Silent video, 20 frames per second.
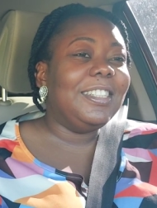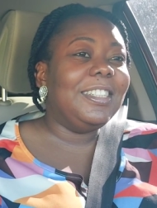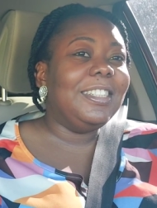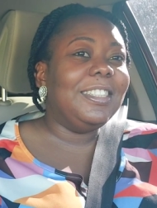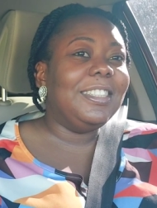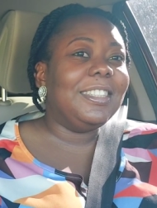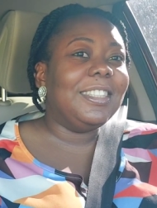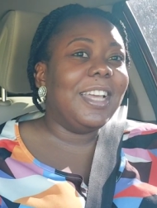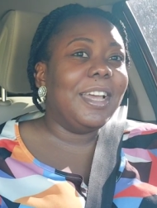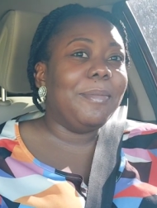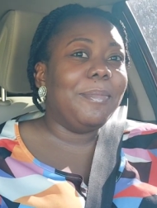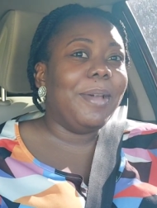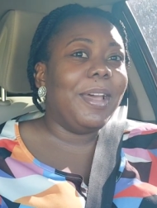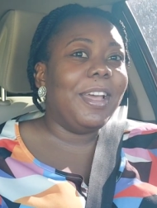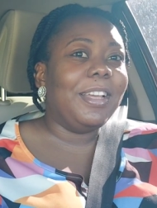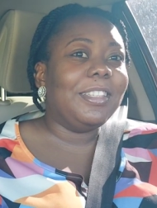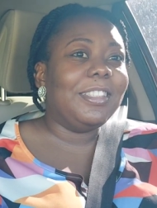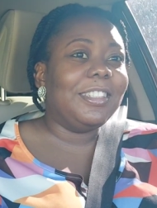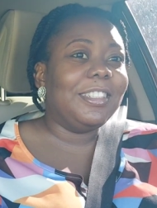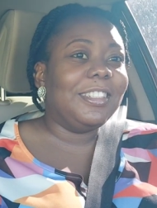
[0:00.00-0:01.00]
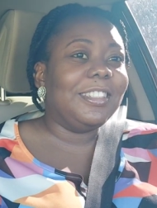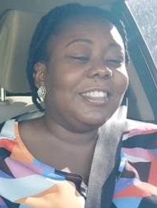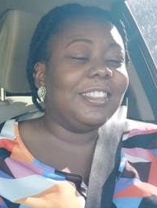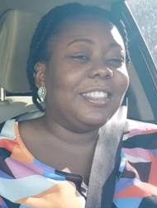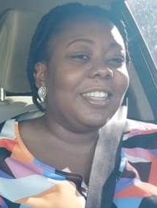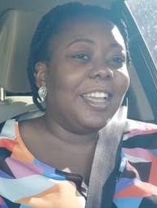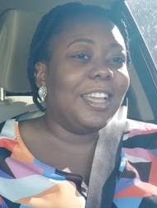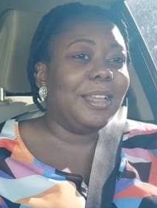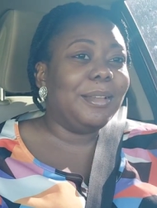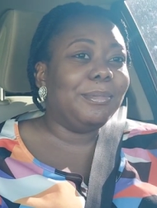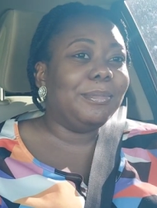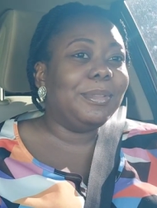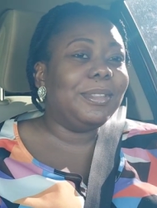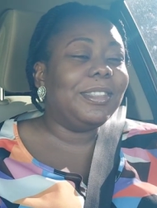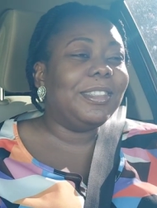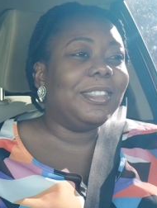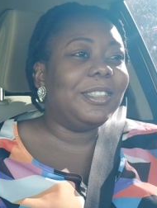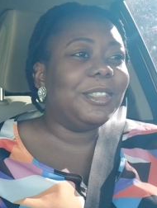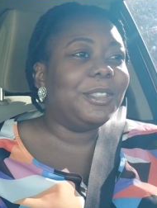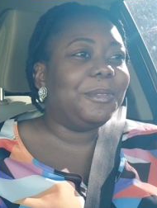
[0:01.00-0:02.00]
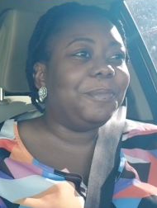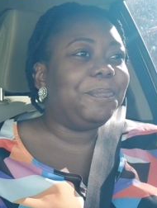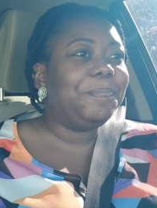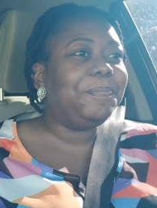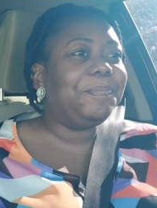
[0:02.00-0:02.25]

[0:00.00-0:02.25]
inside by a certain time so